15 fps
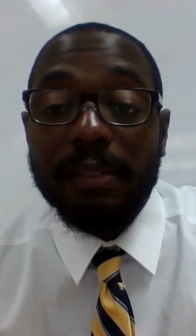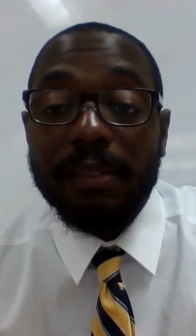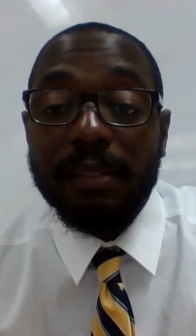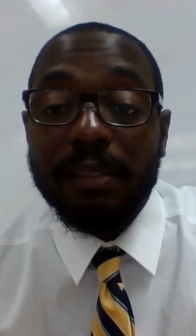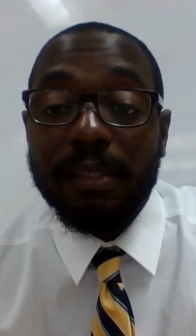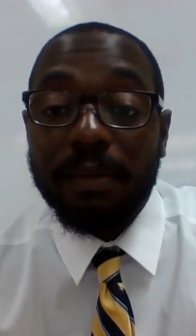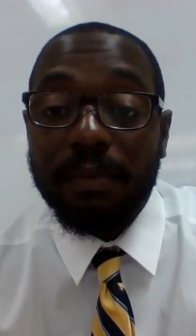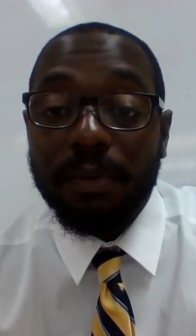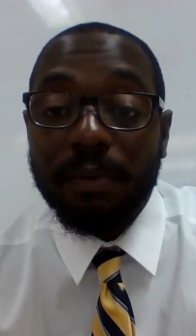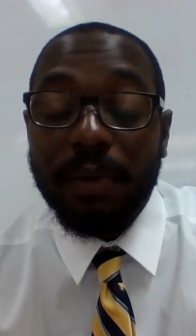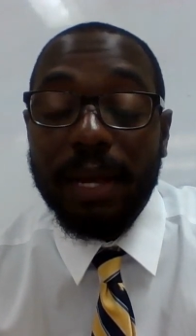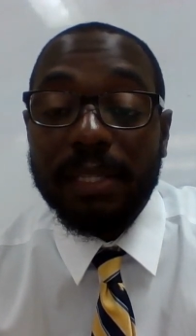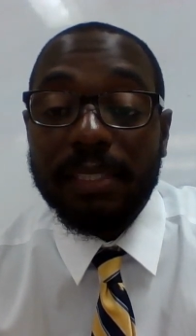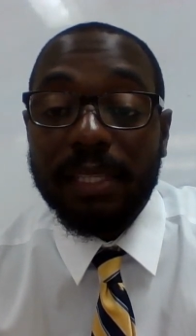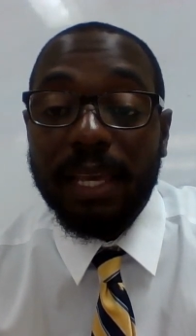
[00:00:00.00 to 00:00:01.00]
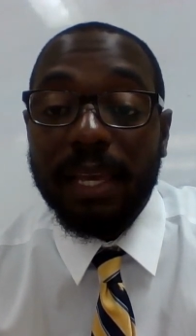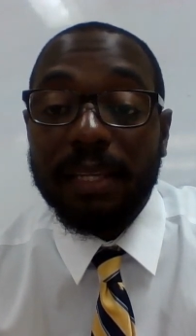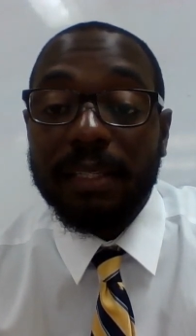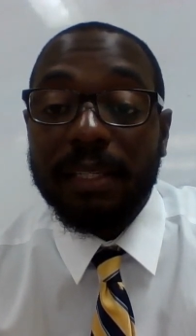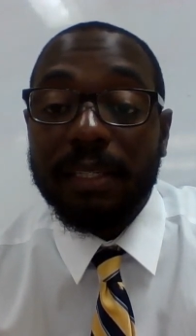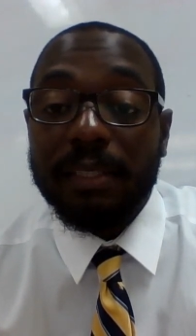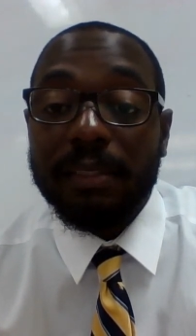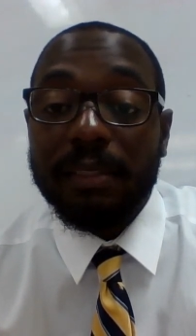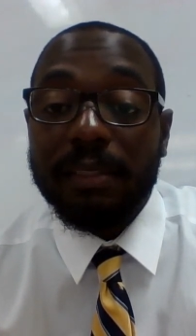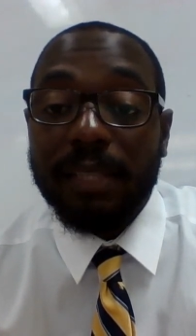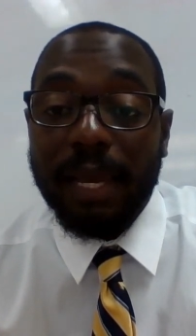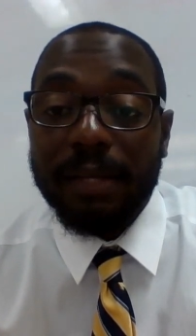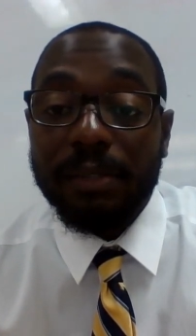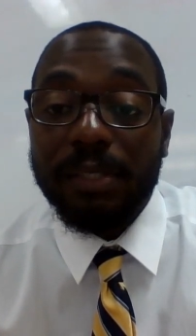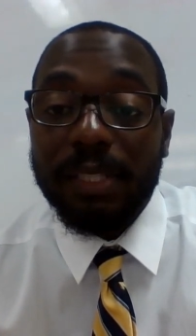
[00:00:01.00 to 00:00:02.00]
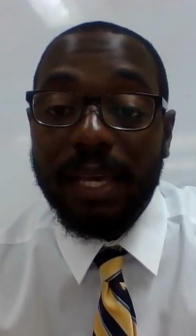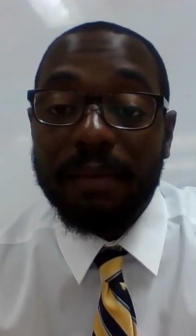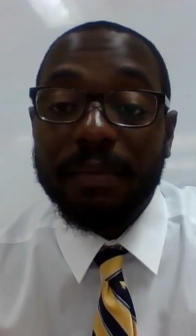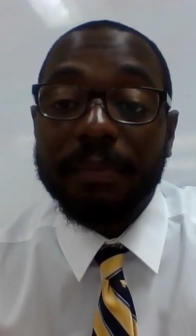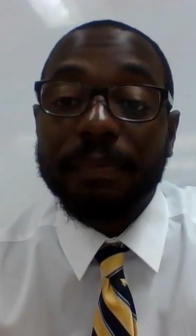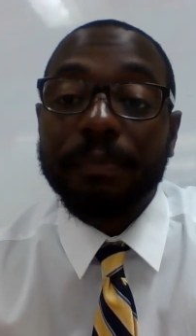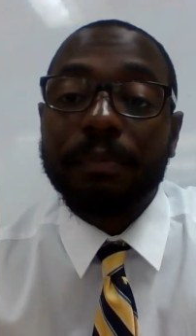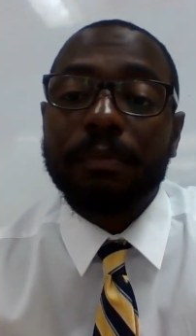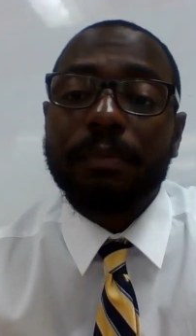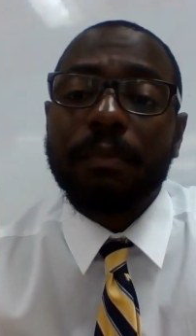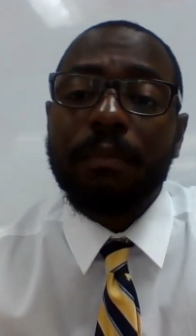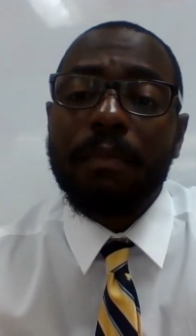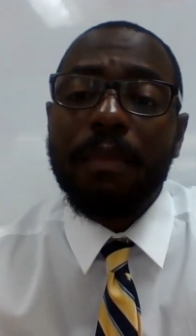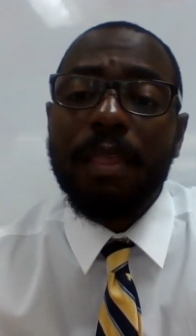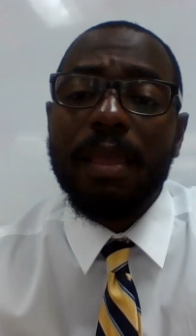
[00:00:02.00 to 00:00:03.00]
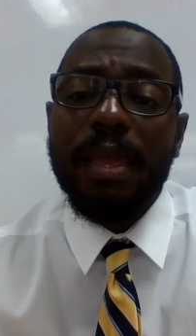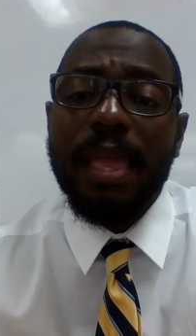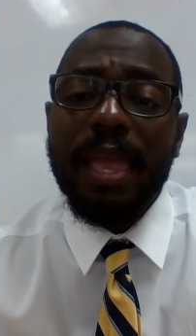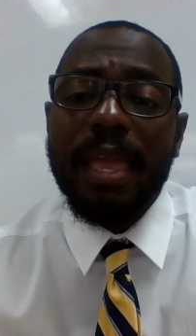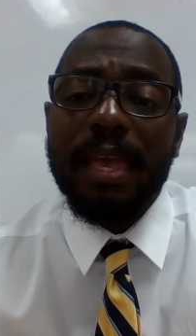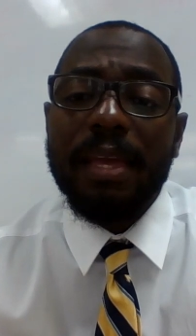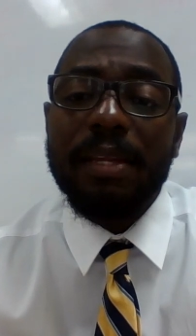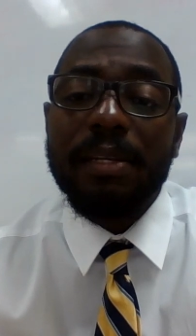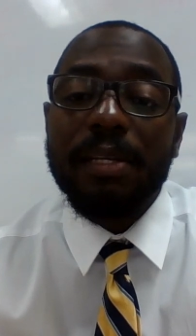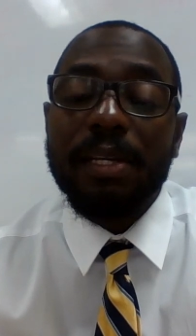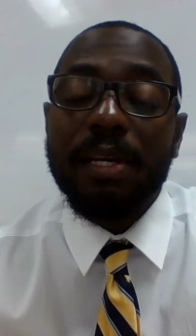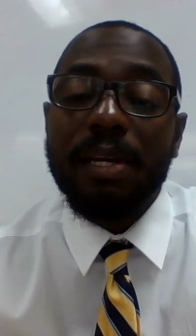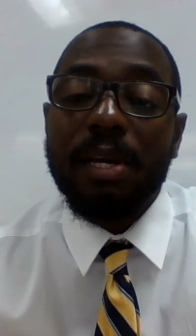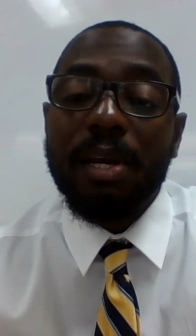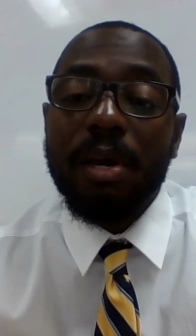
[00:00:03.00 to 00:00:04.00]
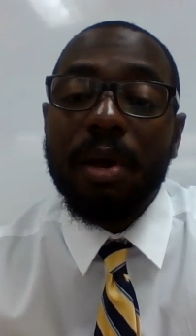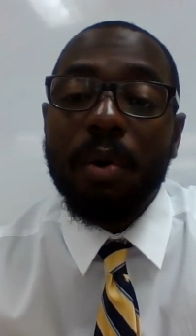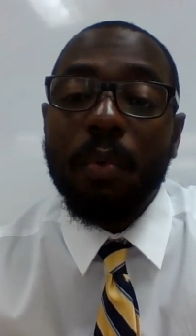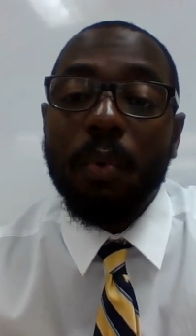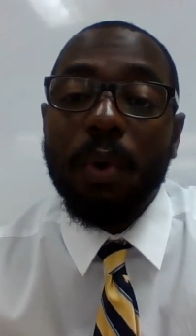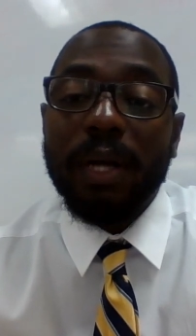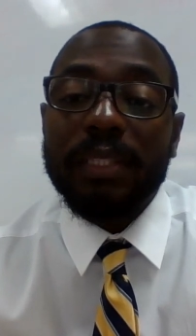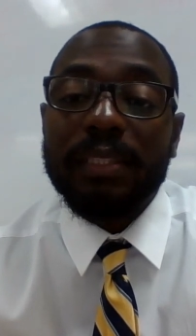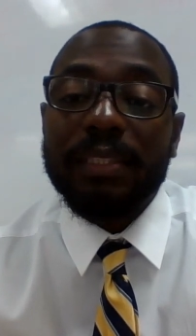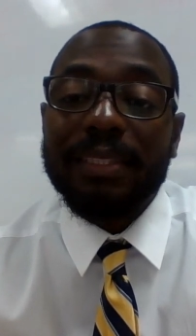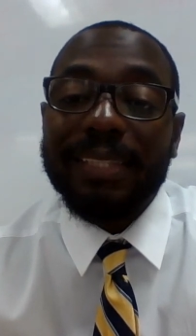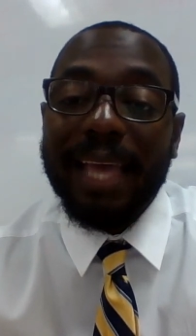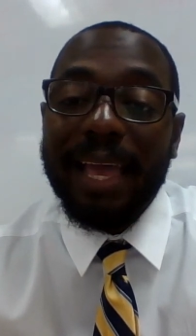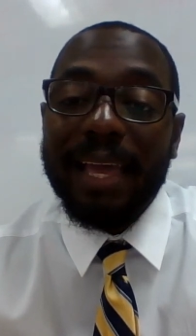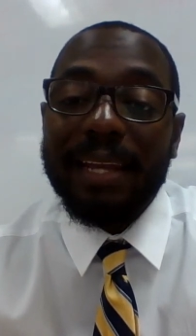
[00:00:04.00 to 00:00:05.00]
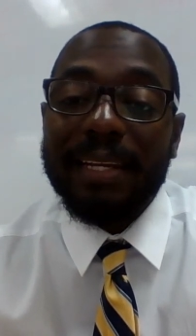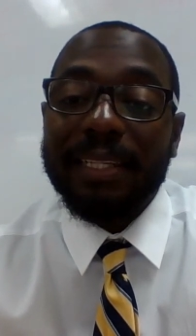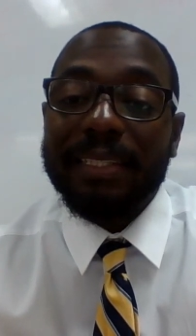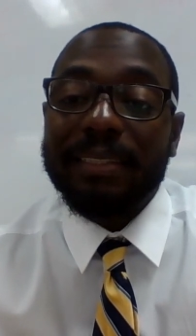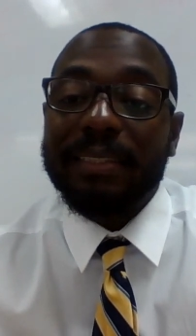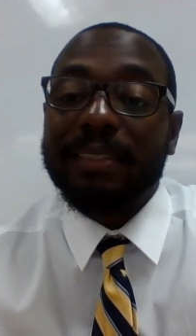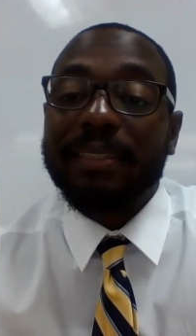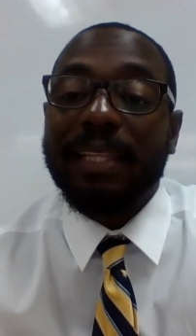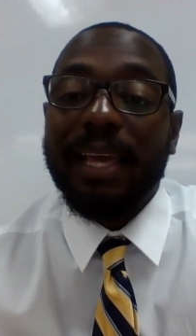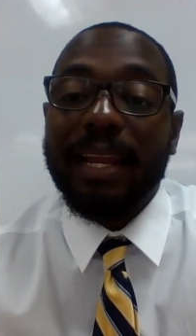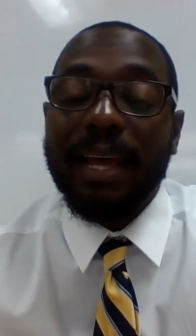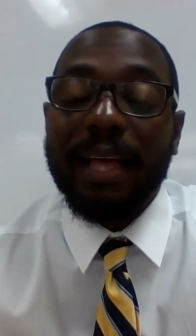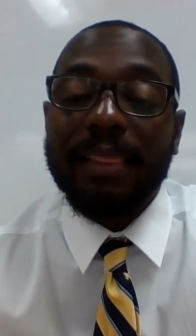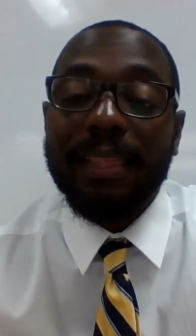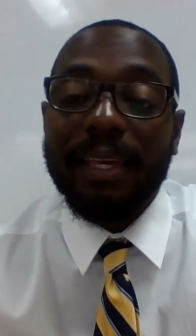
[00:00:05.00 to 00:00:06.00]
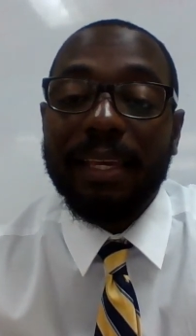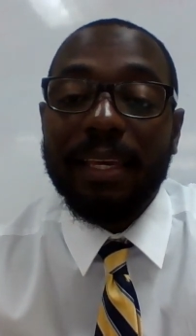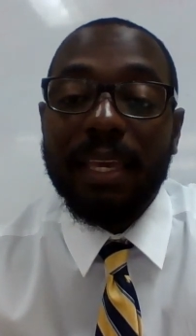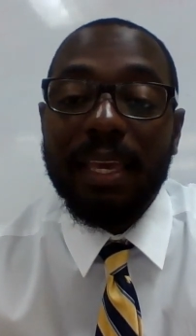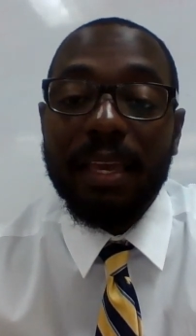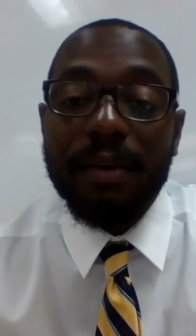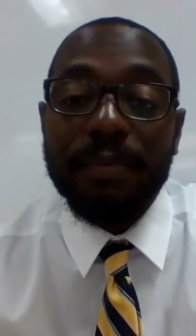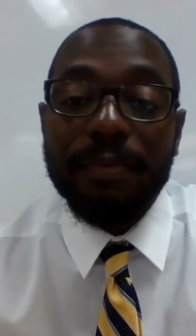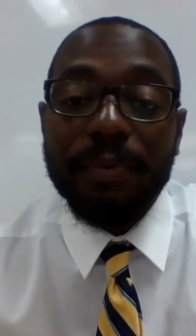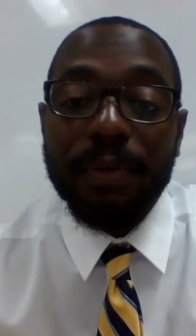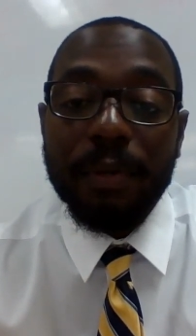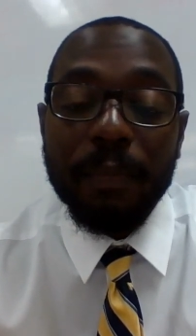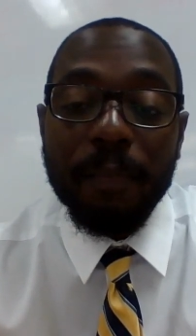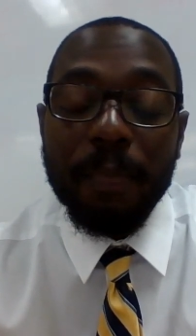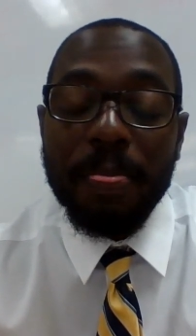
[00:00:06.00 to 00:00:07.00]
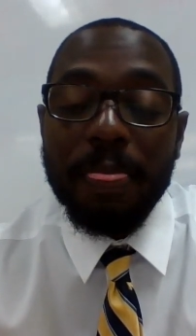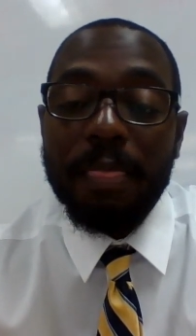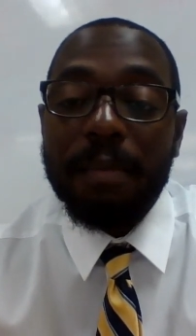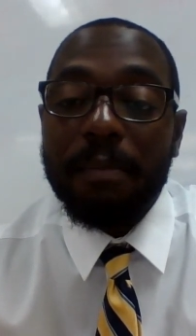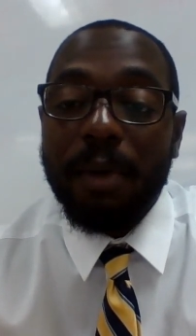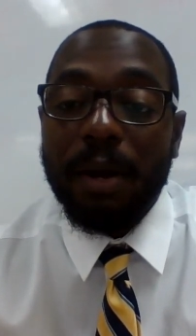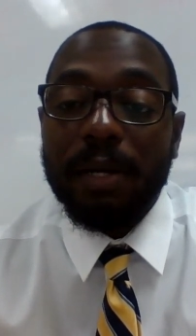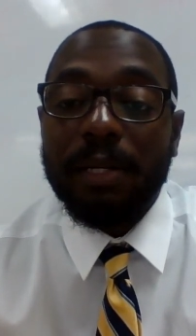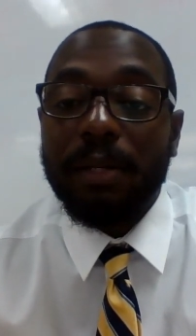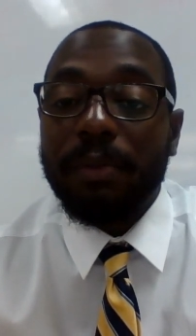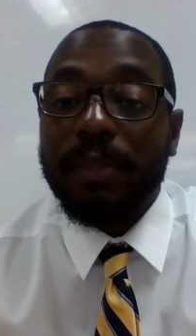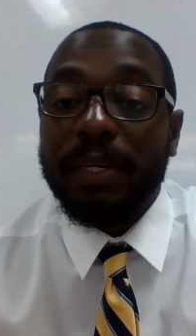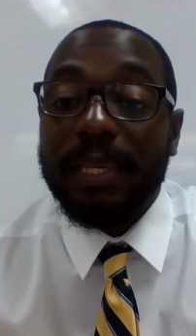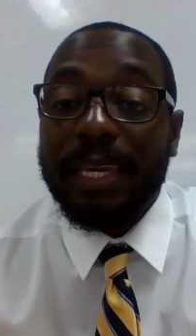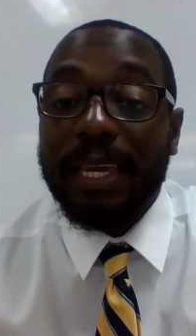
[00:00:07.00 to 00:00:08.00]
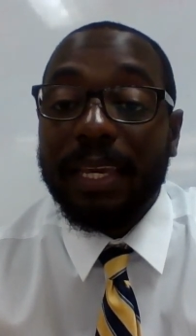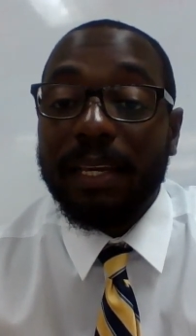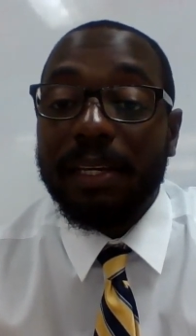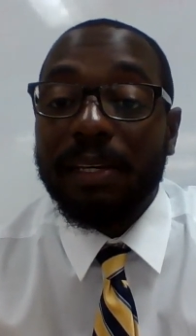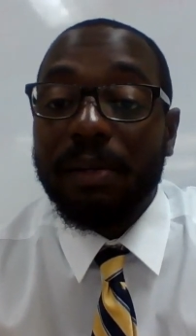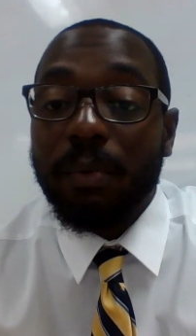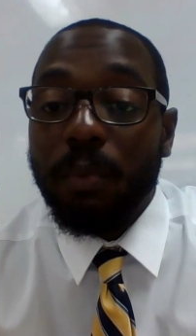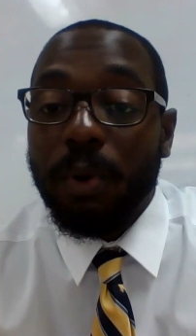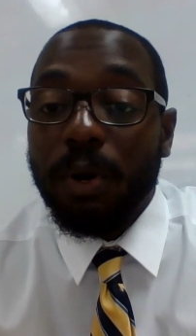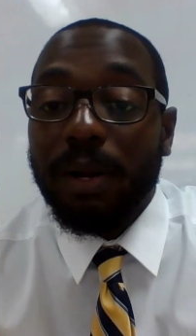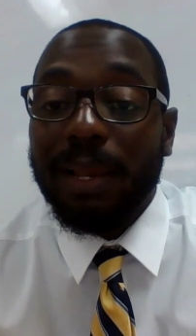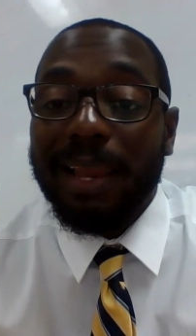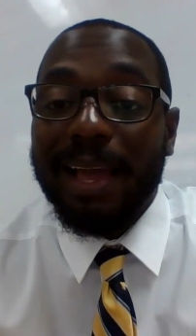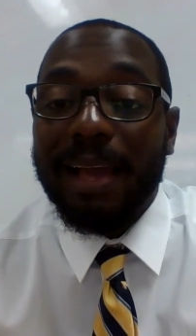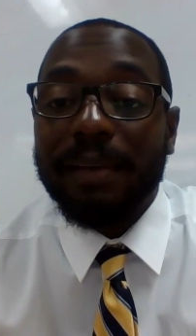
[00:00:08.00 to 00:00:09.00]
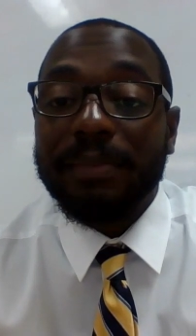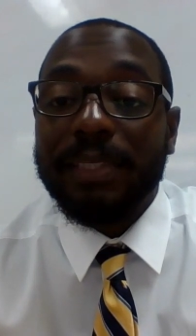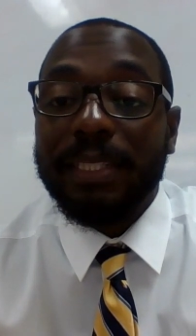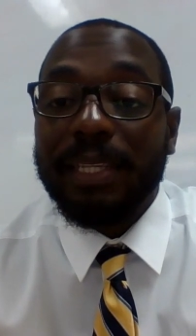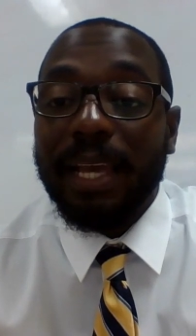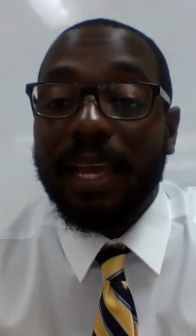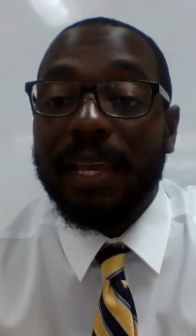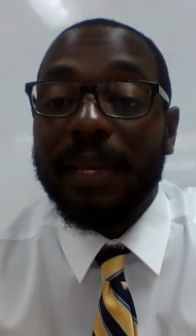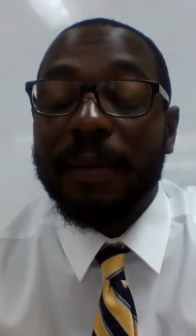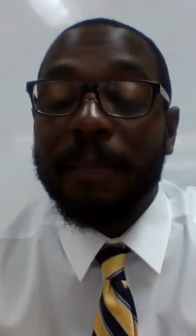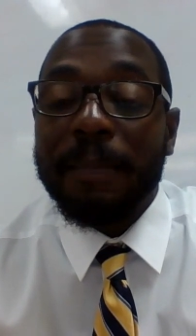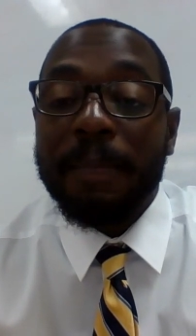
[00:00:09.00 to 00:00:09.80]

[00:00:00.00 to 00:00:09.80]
Civil Rights Act, Title VII. And what's sad is that I think if Martin Luther King were alive today